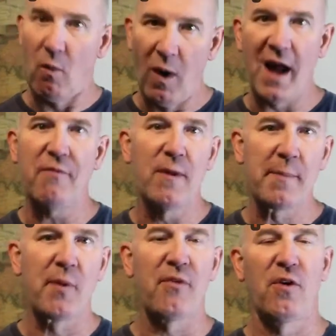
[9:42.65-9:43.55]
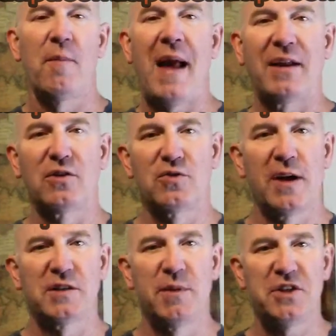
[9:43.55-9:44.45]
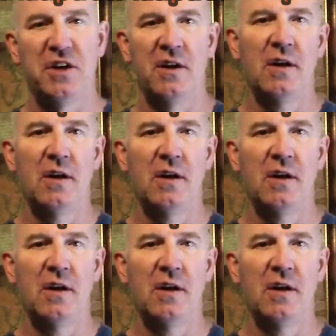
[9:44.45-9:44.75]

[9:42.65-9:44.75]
my wife, we prefer a manual transmission.